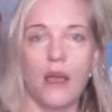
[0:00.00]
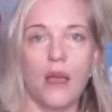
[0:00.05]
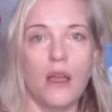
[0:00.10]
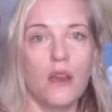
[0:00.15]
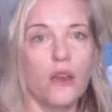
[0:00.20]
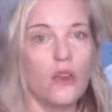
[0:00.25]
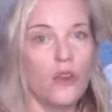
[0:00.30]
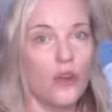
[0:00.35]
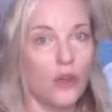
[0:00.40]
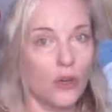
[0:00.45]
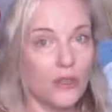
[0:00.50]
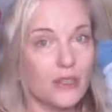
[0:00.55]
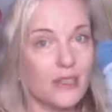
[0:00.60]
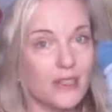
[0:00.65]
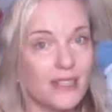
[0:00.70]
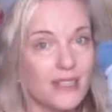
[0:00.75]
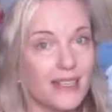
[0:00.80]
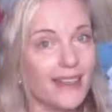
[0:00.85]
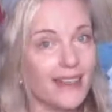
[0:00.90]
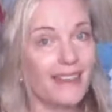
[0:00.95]
Not to
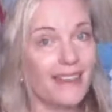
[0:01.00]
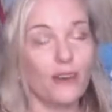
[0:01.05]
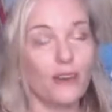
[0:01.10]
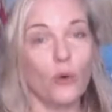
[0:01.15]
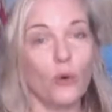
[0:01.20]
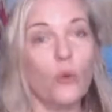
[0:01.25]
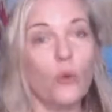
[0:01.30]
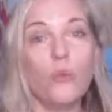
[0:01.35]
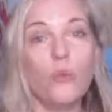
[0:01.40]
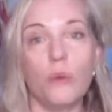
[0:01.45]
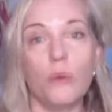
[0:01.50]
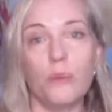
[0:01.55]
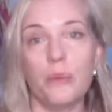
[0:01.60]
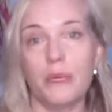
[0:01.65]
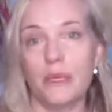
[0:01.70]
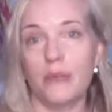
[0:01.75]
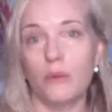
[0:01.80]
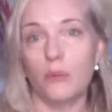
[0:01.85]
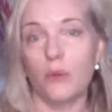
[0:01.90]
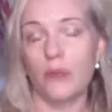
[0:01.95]
say that all
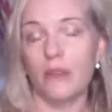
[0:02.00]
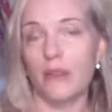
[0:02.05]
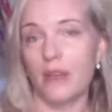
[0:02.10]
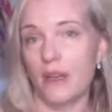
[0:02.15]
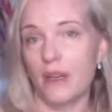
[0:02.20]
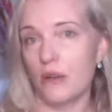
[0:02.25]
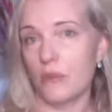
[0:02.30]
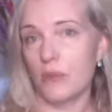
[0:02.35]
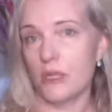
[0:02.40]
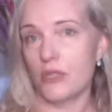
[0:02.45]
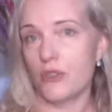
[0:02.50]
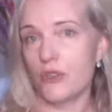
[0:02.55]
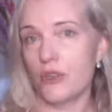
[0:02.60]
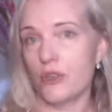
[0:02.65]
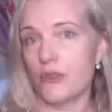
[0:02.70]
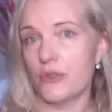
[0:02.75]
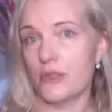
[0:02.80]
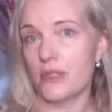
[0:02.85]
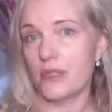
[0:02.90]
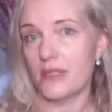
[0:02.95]
women with
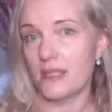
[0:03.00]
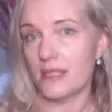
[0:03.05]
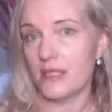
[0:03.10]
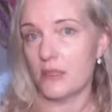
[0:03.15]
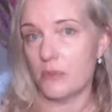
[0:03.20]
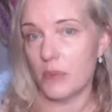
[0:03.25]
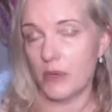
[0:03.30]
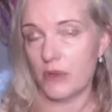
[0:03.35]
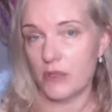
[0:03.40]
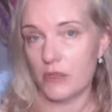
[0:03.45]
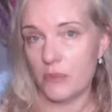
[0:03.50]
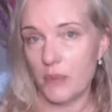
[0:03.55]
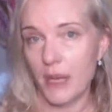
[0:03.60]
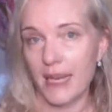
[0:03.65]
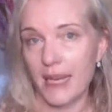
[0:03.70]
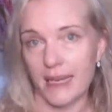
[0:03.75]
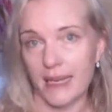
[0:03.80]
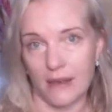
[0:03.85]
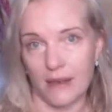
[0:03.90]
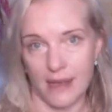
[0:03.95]
endometriosis experience
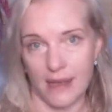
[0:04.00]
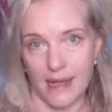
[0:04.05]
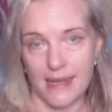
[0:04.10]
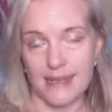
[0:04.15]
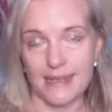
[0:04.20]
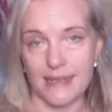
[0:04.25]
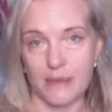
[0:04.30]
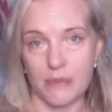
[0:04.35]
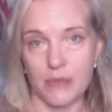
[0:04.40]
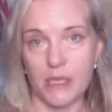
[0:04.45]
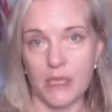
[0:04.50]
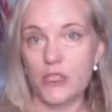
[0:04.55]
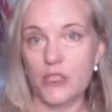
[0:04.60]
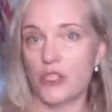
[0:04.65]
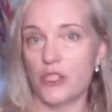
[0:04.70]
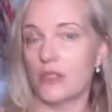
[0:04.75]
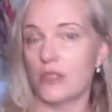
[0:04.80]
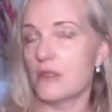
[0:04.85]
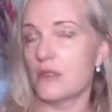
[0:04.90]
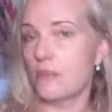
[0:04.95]
pain. As I
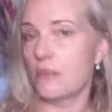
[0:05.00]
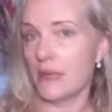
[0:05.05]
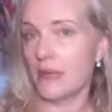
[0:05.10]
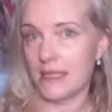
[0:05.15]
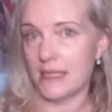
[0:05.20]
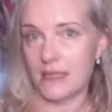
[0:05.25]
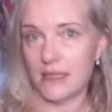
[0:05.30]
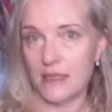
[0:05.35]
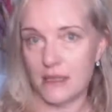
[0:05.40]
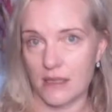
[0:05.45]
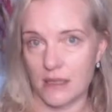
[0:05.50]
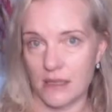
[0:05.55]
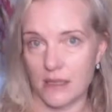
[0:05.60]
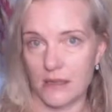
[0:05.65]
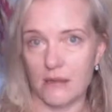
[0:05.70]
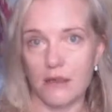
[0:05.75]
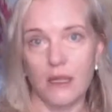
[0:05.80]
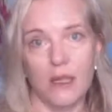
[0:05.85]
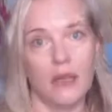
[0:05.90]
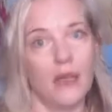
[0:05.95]
mentioned, my sister
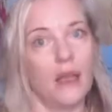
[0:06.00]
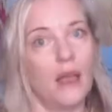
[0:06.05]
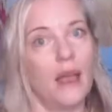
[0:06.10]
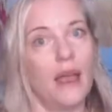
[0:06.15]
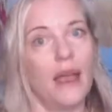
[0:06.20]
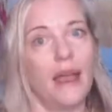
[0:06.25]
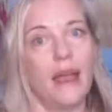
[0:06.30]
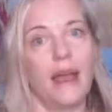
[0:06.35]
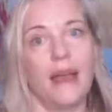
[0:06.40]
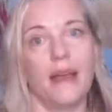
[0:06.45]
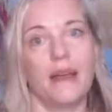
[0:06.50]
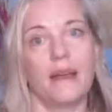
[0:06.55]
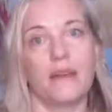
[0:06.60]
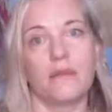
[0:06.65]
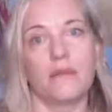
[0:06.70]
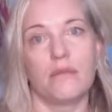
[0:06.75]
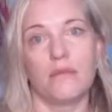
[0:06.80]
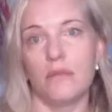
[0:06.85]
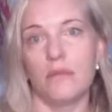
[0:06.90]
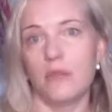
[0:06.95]

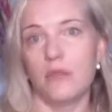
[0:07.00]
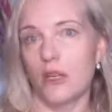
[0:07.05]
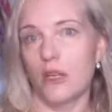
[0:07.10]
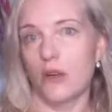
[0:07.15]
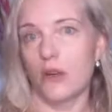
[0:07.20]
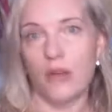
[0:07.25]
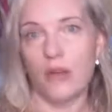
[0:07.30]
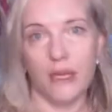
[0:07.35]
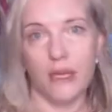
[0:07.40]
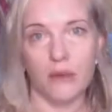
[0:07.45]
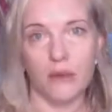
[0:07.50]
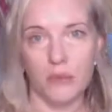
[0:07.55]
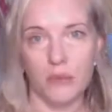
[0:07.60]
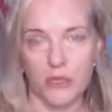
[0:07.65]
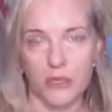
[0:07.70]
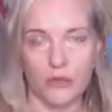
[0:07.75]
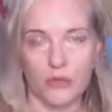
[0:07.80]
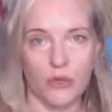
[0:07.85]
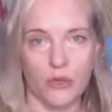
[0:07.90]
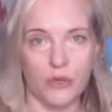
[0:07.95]
had,
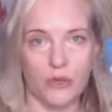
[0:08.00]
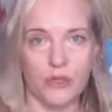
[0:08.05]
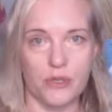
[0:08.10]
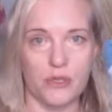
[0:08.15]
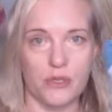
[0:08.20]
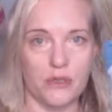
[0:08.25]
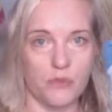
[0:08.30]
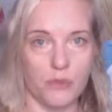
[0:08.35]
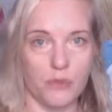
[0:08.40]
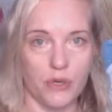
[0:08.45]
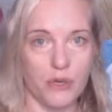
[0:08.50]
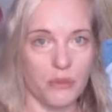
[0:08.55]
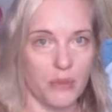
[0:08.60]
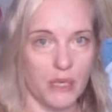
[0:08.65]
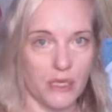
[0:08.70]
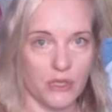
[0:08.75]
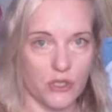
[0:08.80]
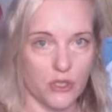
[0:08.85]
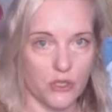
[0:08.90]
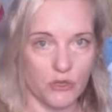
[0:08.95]
endometriosis pretty
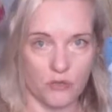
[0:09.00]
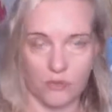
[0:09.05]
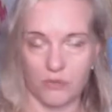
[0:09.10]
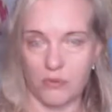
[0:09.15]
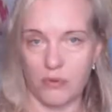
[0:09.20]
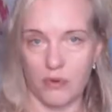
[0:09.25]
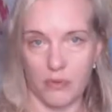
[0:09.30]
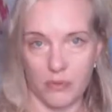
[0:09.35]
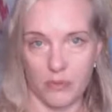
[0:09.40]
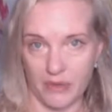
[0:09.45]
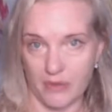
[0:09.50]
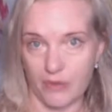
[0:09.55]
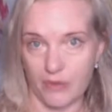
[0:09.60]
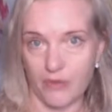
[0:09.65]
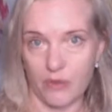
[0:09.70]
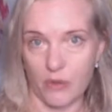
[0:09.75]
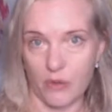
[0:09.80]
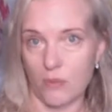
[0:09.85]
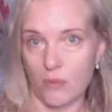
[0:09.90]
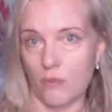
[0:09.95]
much probably
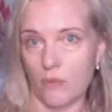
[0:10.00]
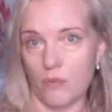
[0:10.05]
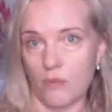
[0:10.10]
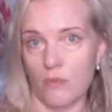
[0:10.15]
from